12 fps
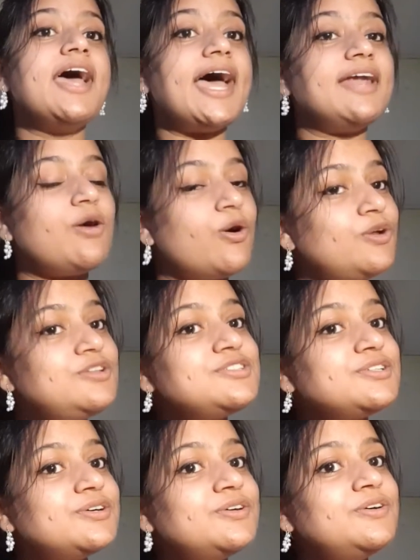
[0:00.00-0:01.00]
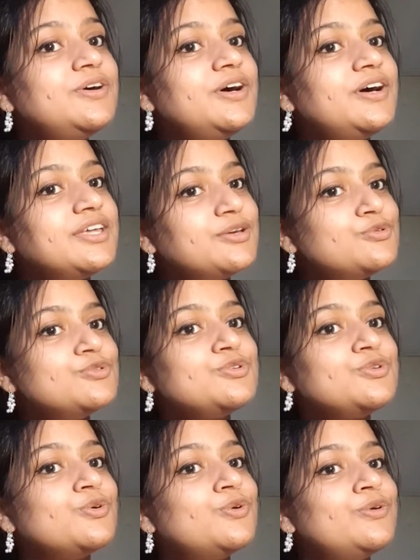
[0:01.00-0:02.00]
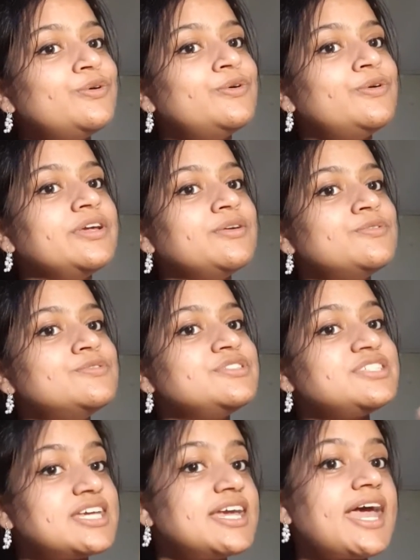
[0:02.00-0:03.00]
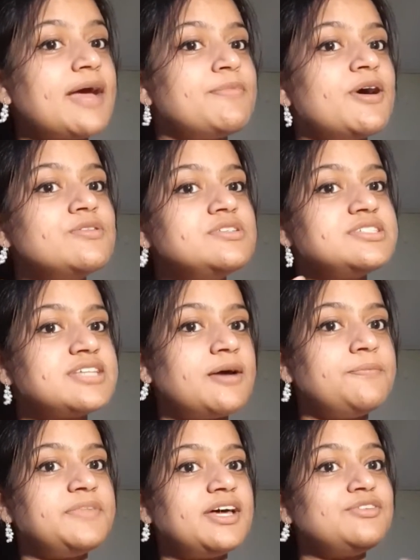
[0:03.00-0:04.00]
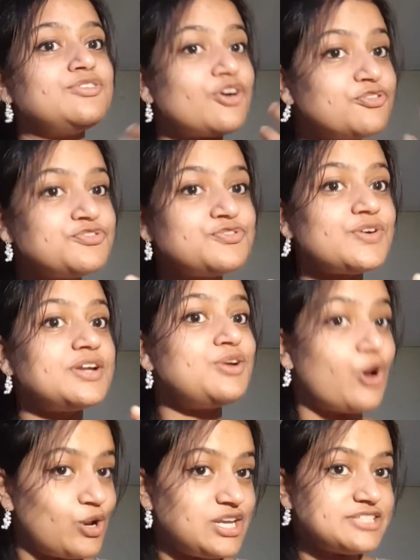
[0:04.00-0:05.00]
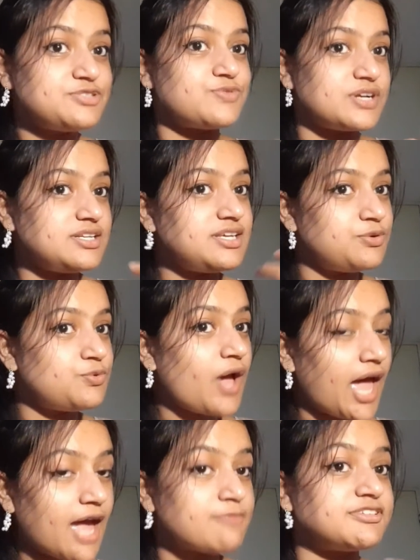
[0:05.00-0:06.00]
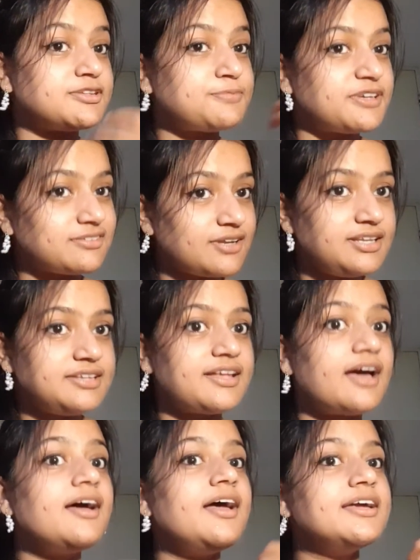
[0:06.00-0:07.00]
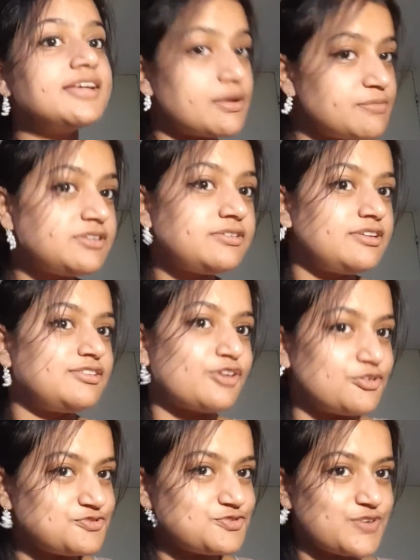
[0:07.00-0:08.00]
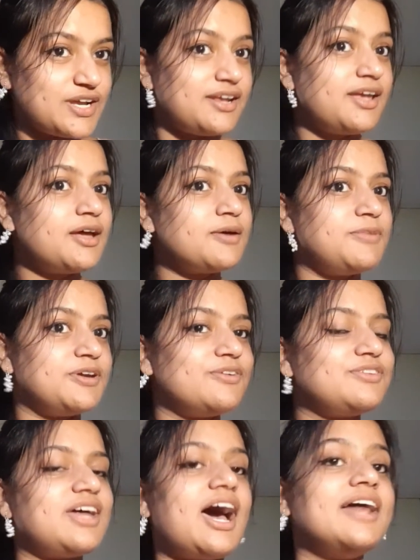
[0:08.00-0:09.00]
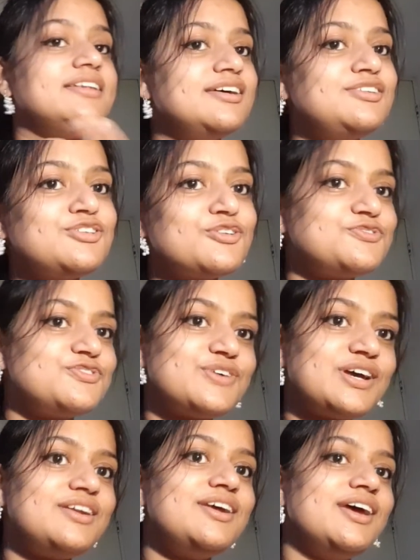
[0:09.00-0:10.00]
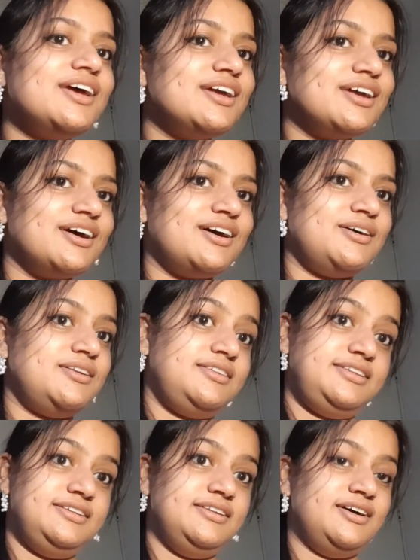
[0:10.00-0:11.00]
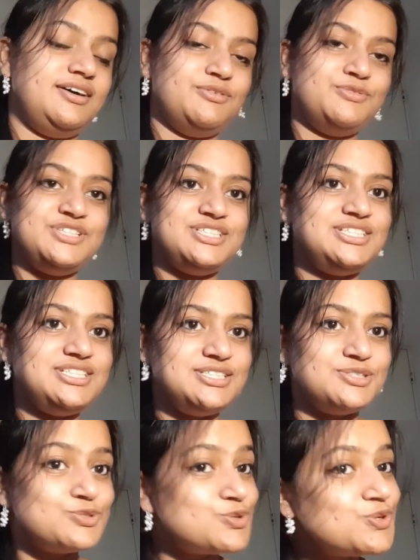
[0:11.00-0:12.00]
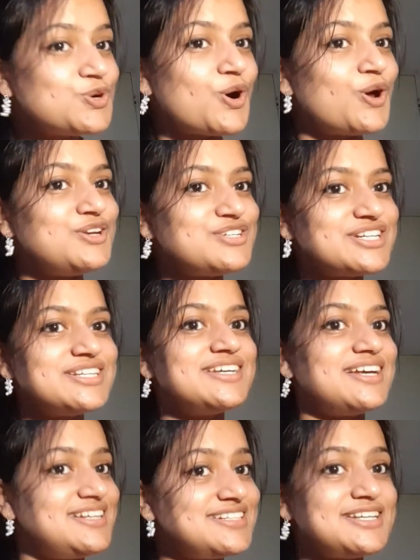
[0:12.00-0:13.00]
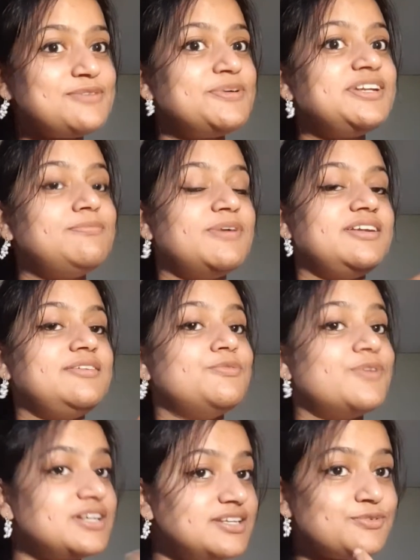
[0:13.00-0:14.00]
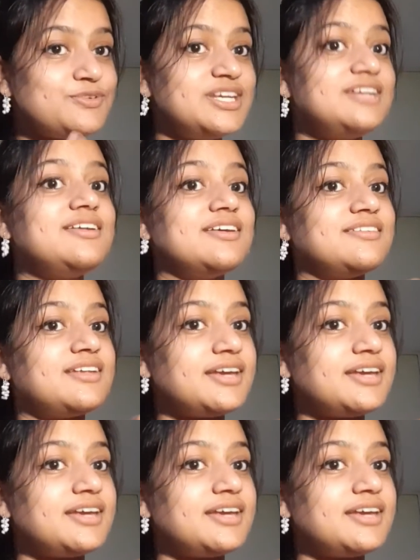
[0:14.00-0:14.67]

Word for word: and also you say about the software knowledge what you have, especially the chemistry software, because the other software we know already a little bit, but what you need is the